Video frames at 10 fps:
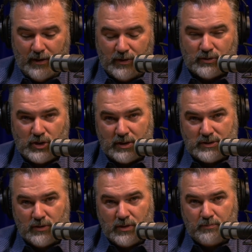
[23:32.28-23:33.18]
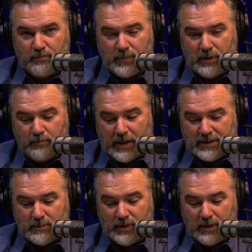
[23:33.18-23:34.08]
There's also the
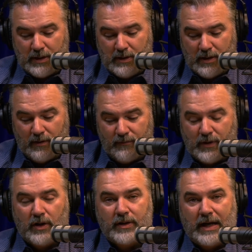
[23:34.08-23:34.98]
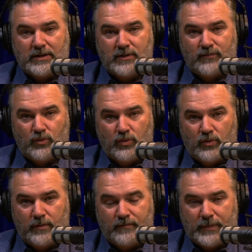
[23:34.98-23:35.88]
possibility of collective rule.